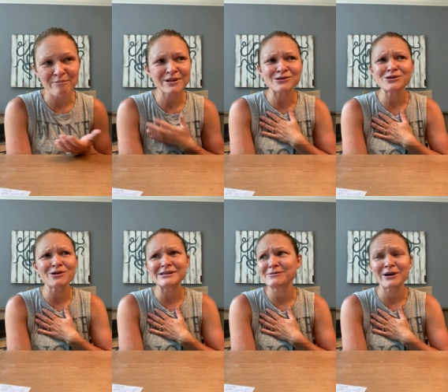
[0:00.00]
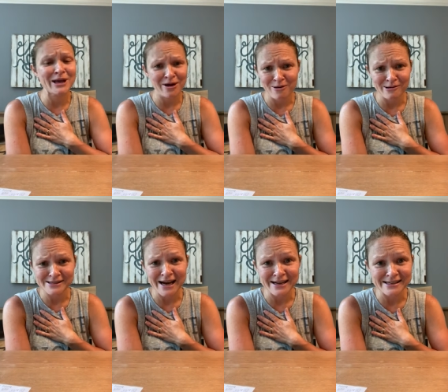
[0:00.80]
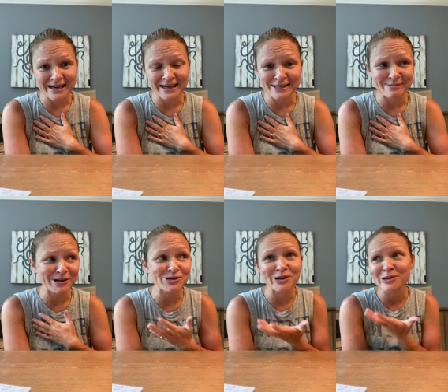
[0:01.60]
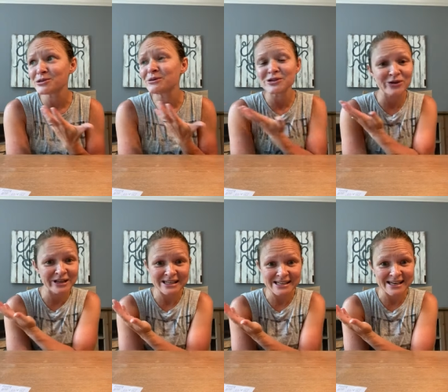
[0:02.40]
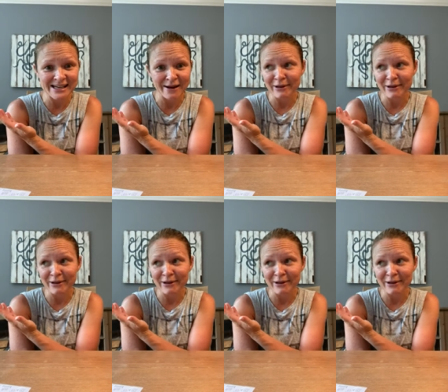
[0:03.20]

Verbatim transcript: But there's no reason why you can't go outside and take a nice picture or do it during the daytime.